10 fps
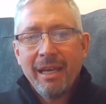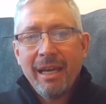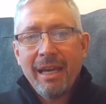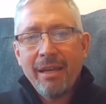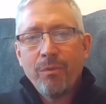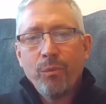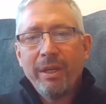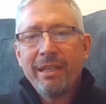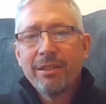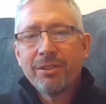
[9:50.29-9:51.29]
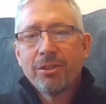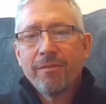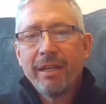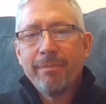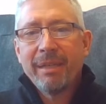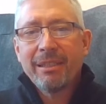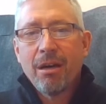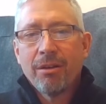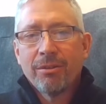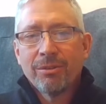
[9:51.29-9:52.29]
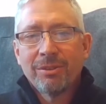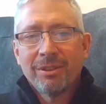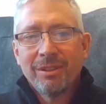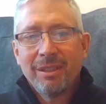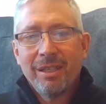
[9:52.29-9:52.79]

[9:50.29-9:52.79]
And we did a survey at McDonald's